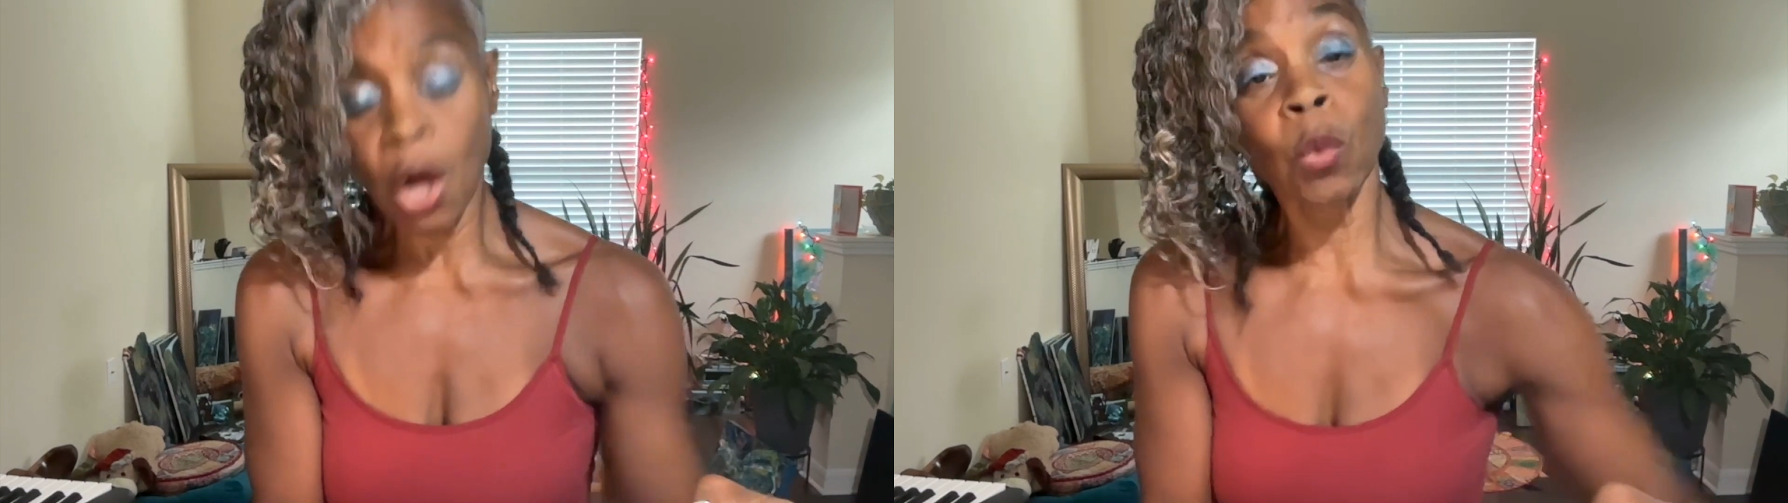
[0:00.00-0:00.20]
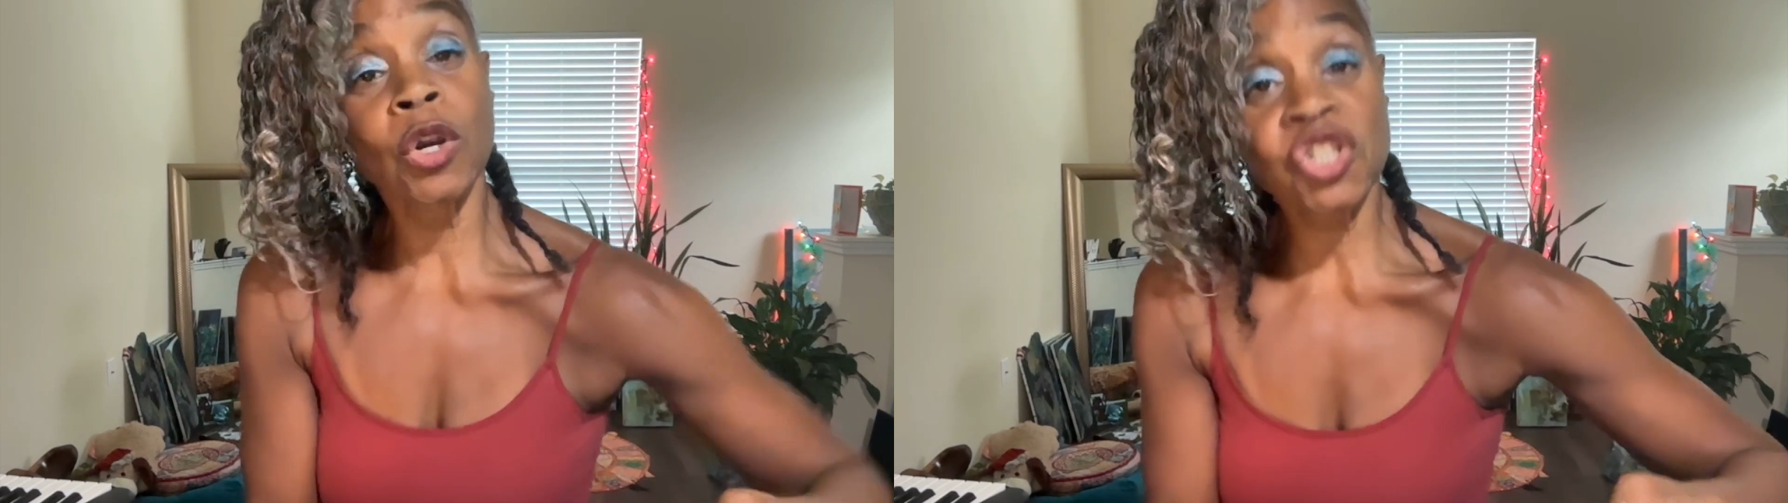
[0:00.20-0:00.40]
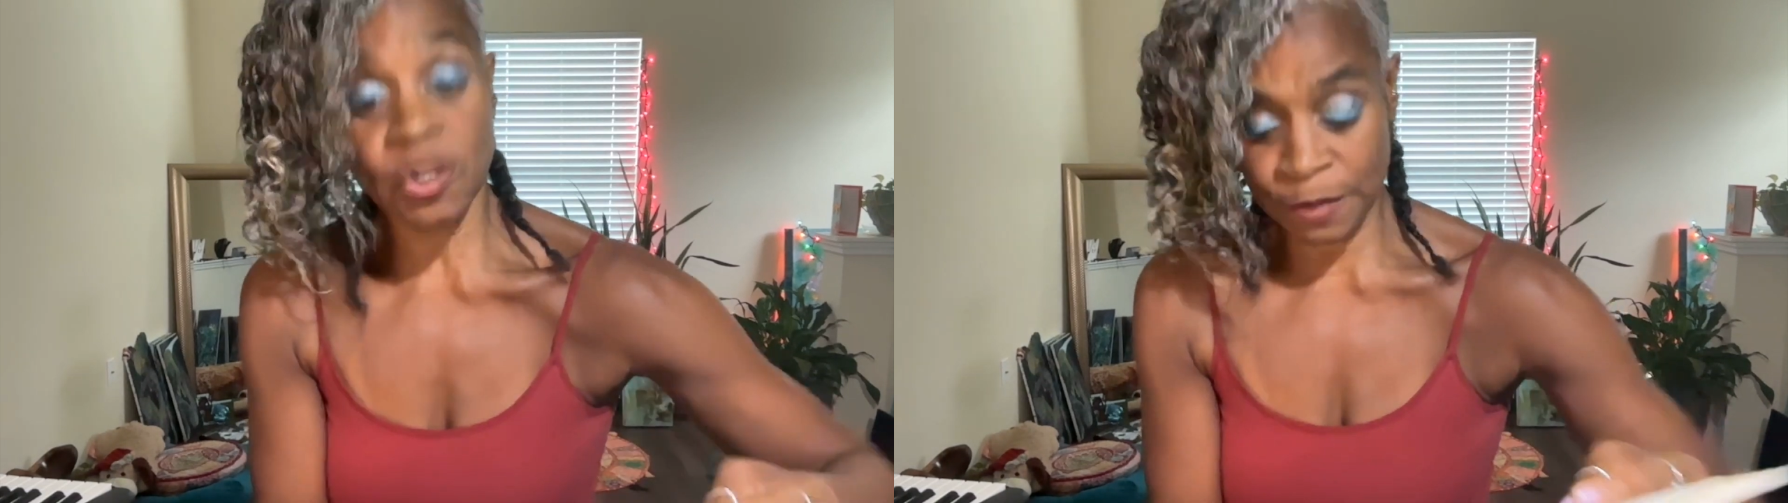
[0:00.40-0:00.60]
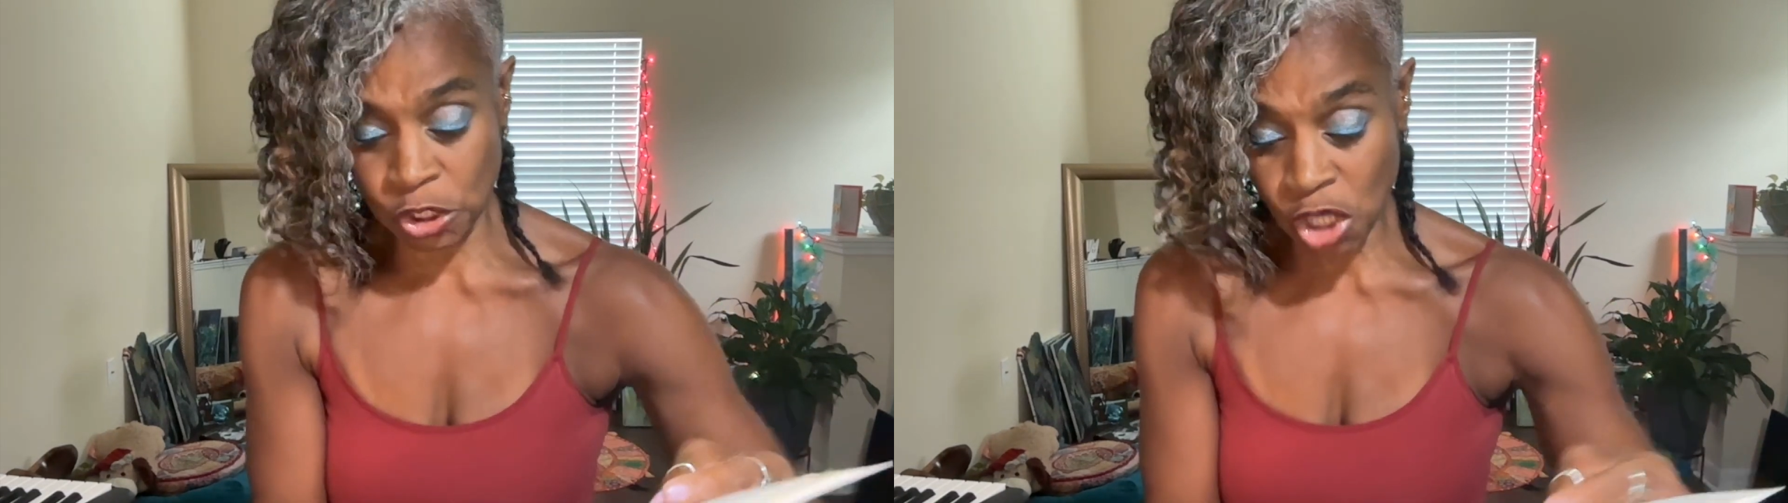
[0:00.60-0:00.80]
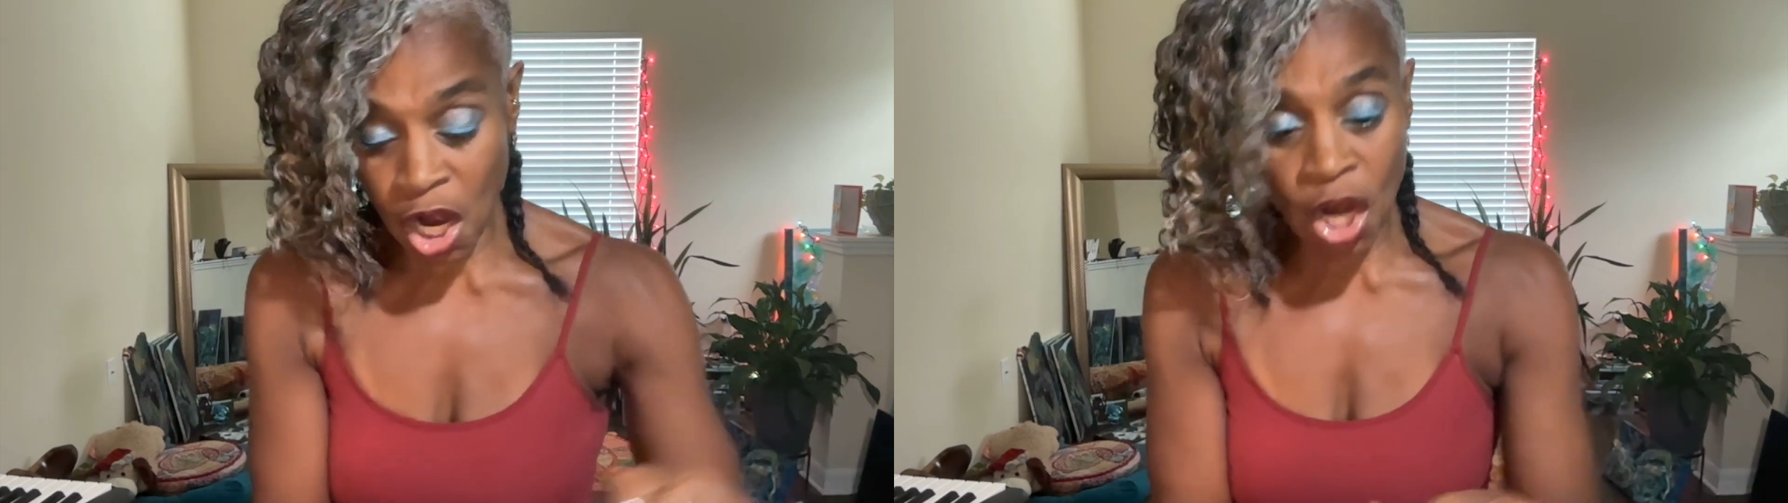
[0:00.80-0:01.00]
worship in
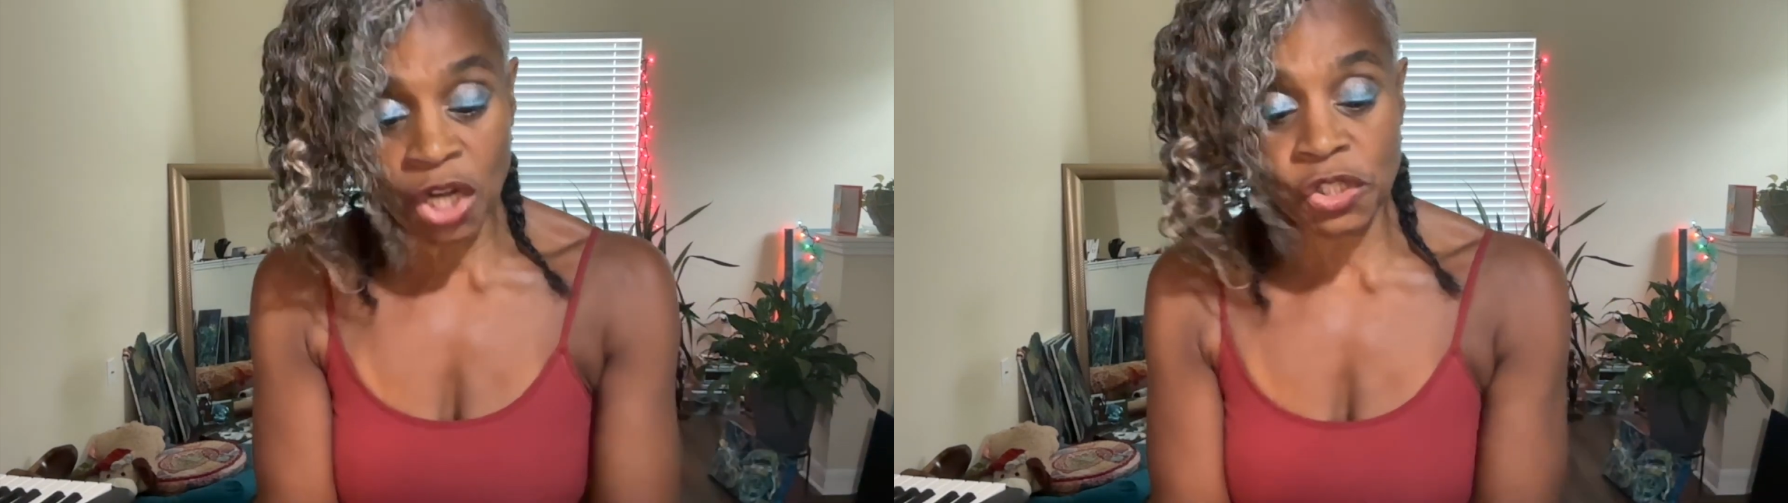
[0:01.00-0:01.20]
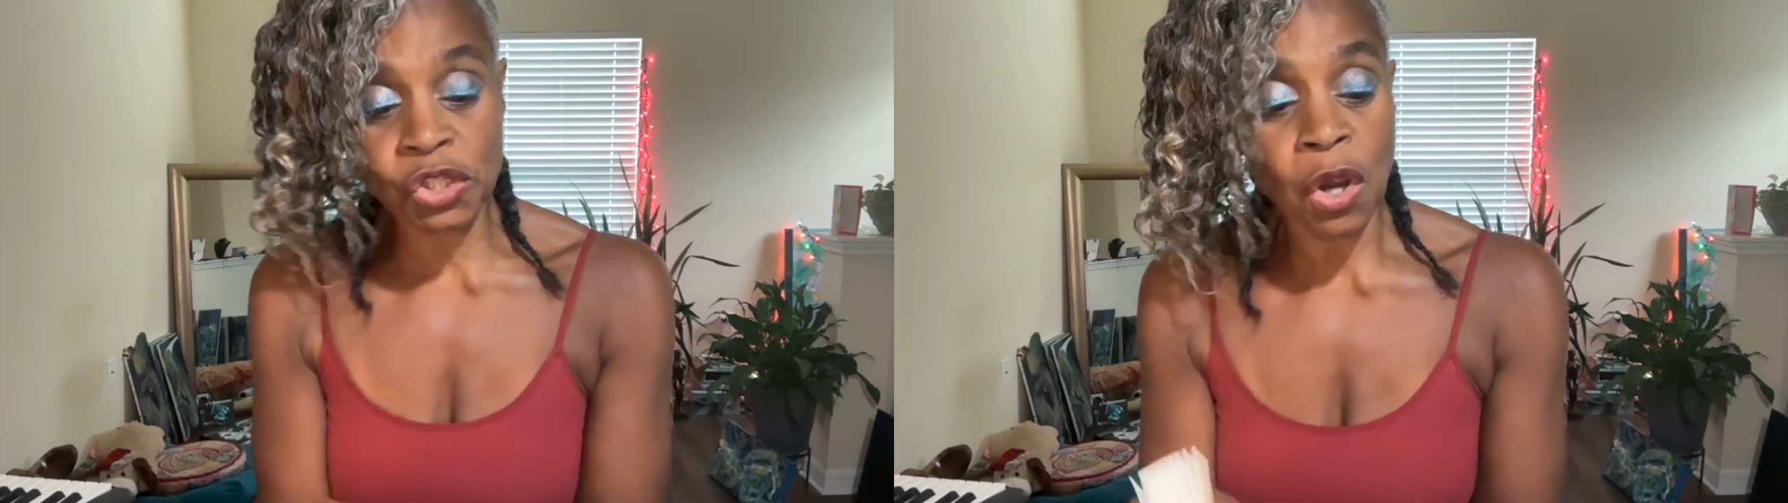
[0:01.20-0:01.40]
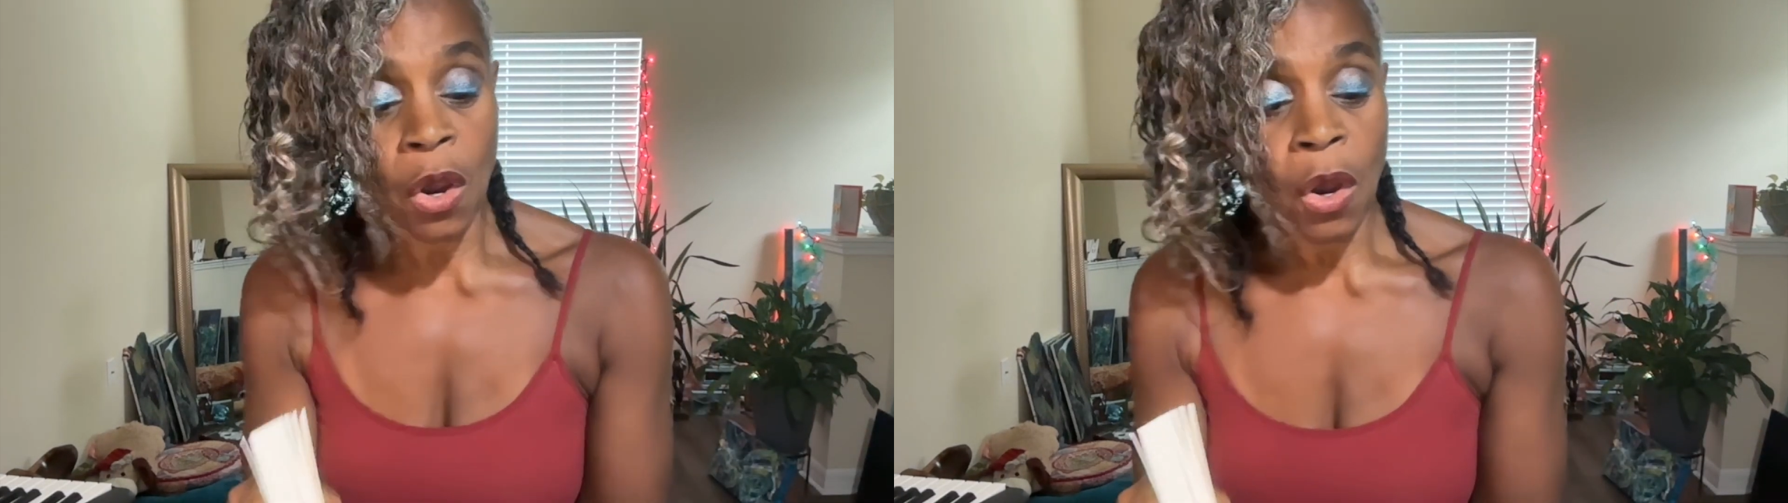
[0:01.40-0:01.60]
church,